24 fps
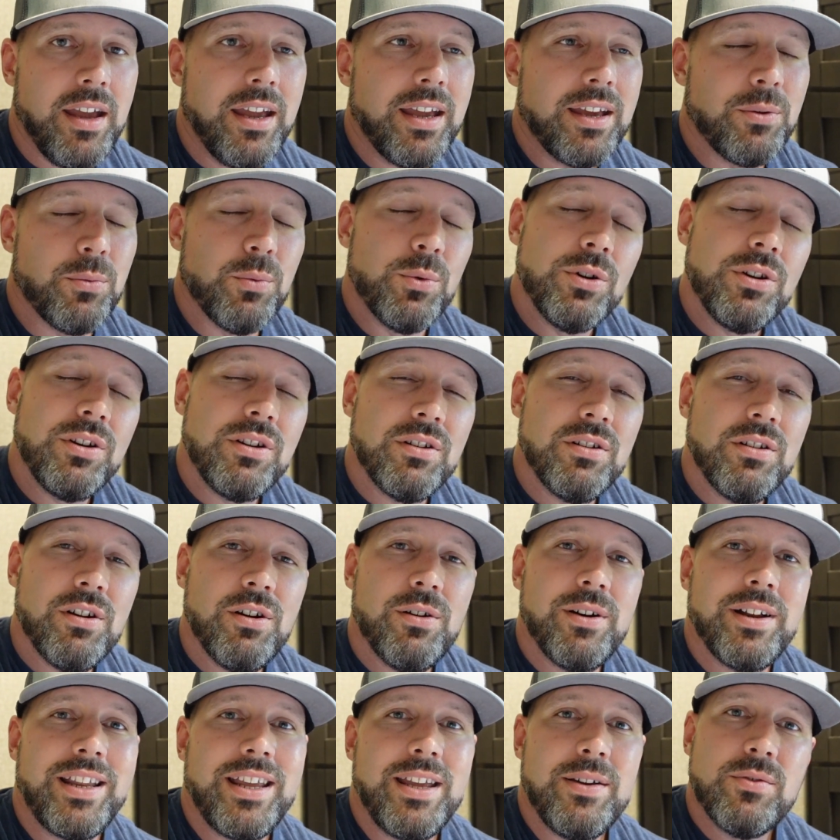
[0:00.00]
And wouldn't you
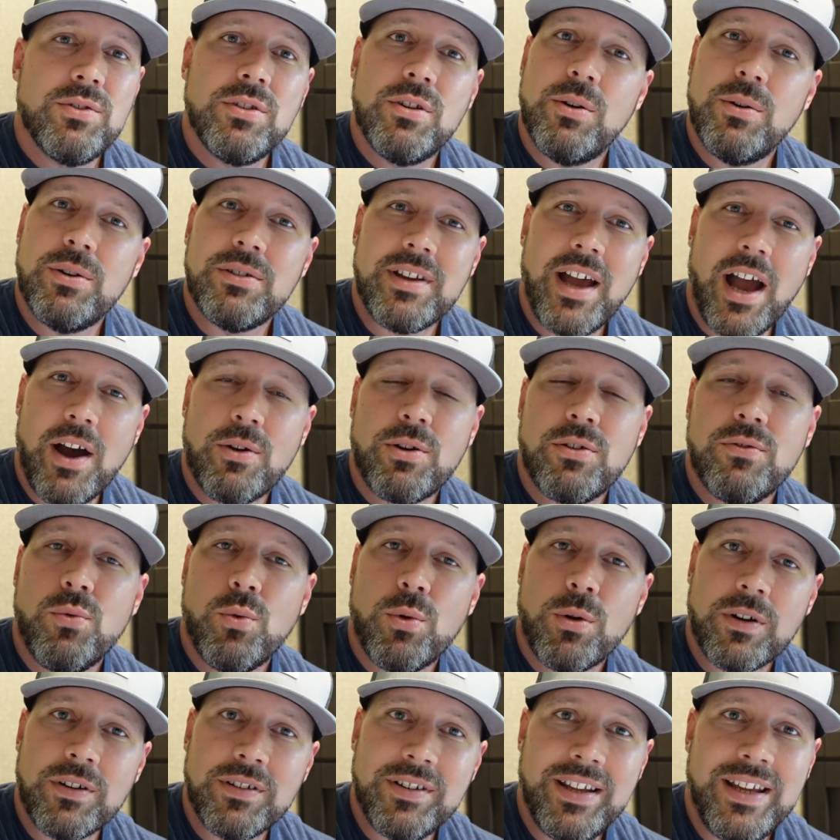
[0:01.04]
know it, even though it was out of
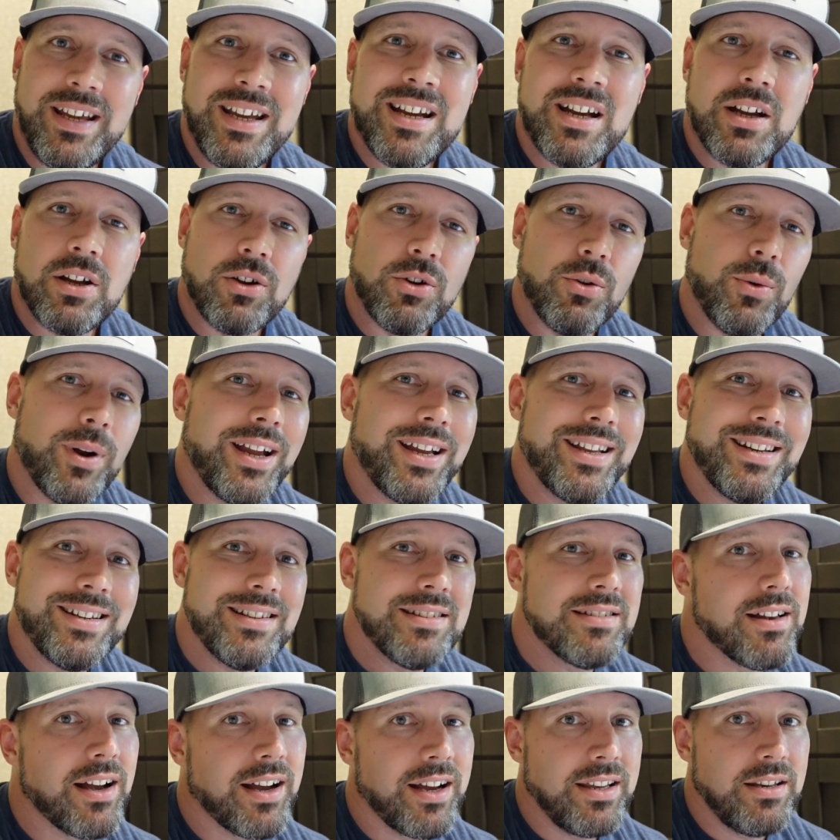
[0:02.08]
warranty, Grand
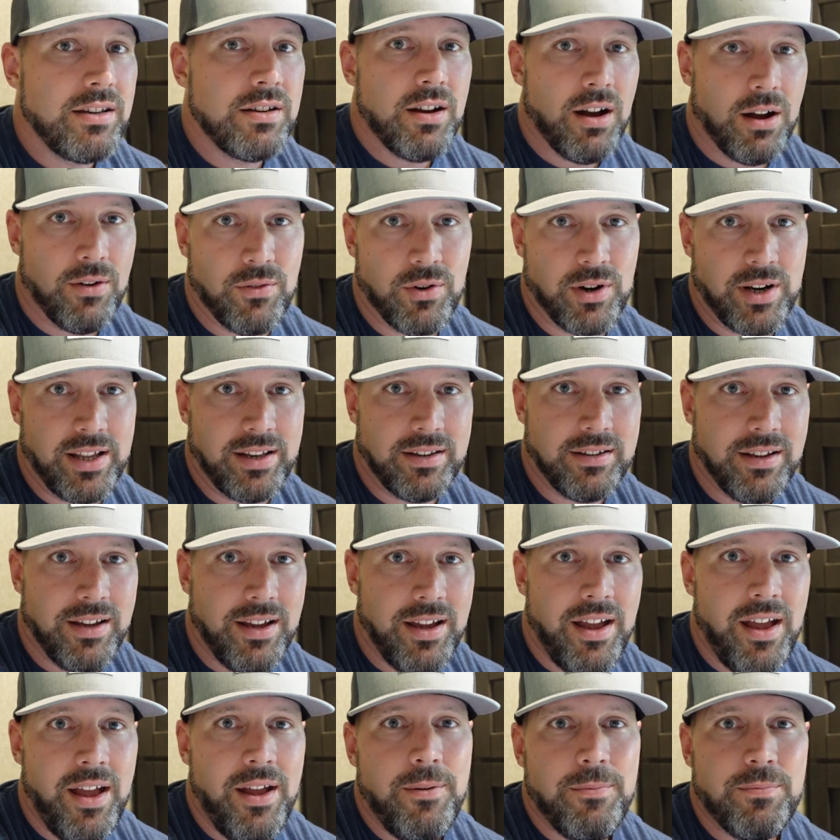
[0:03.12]
Design covered it.
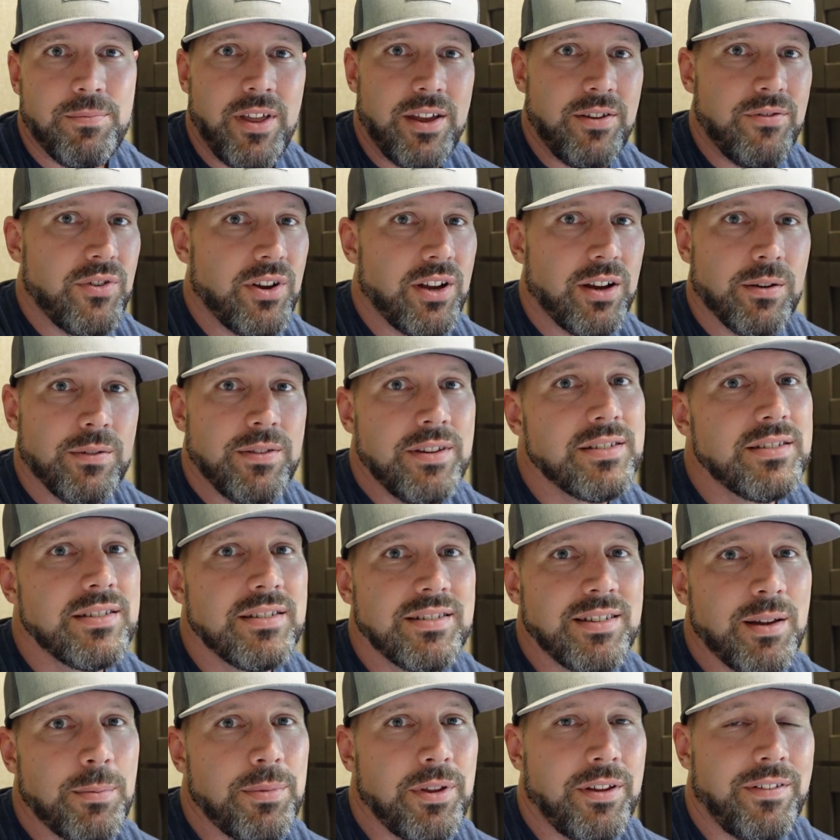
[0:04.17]
They figured this is
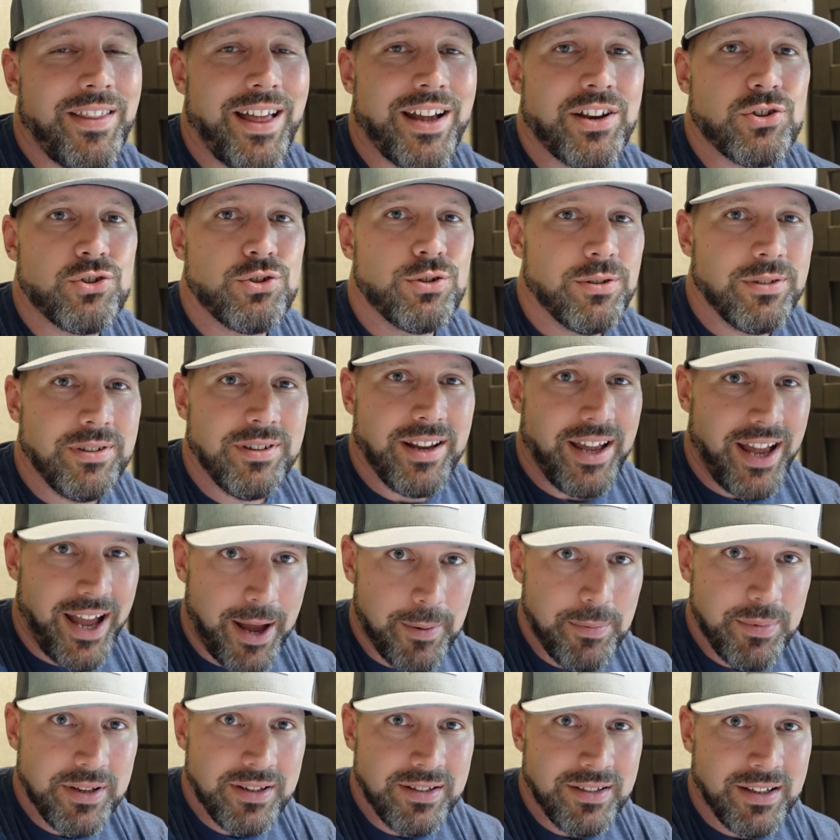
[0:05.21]
something that shouldn't
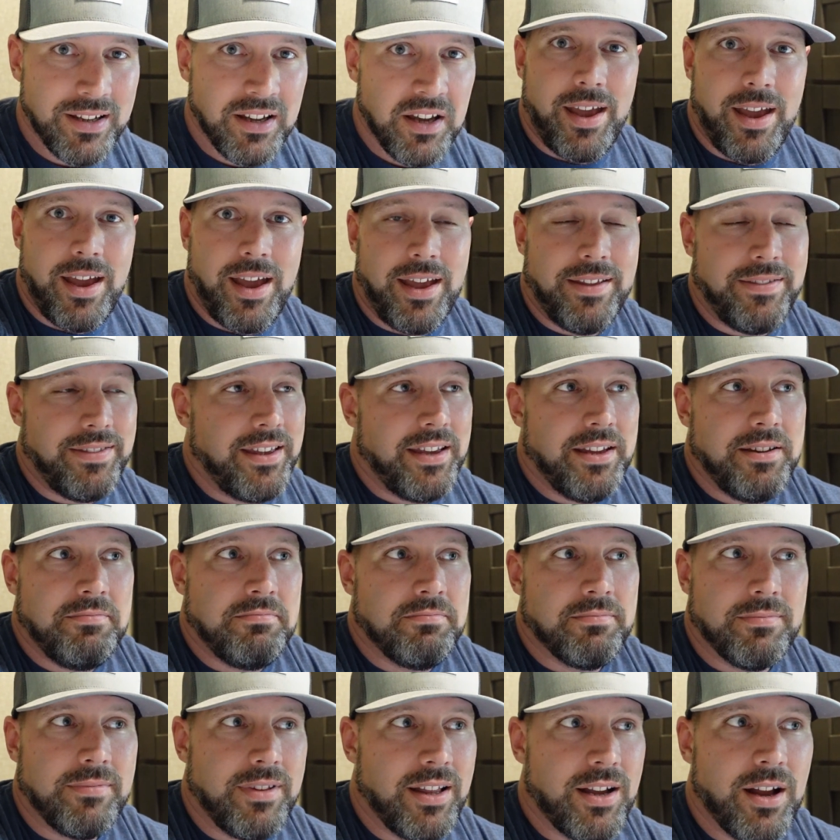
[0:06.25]
happen, and they
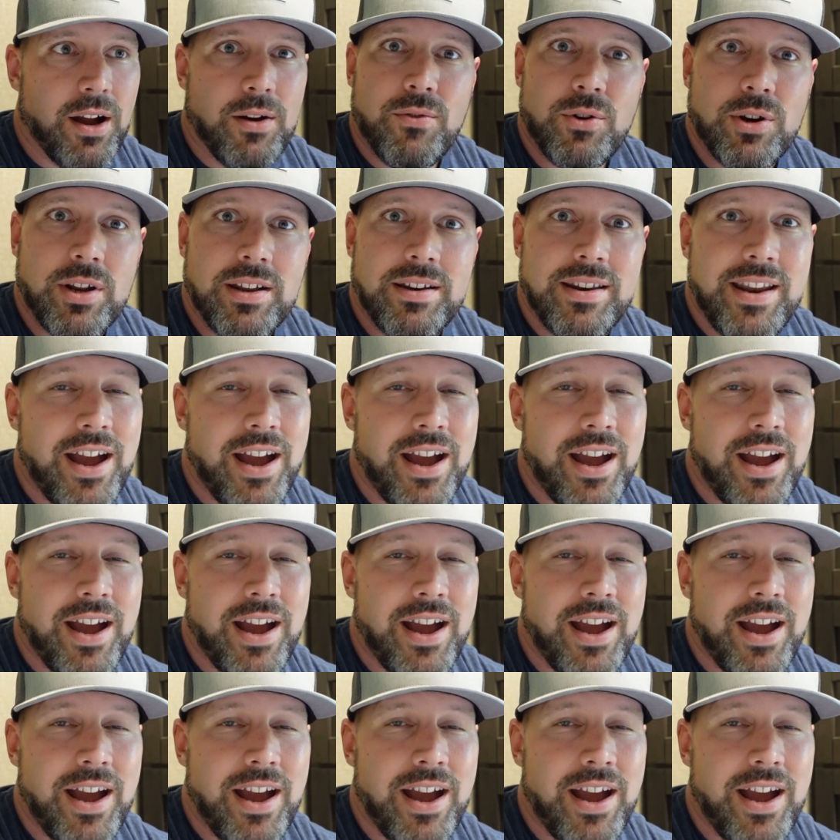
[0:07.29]
covered it.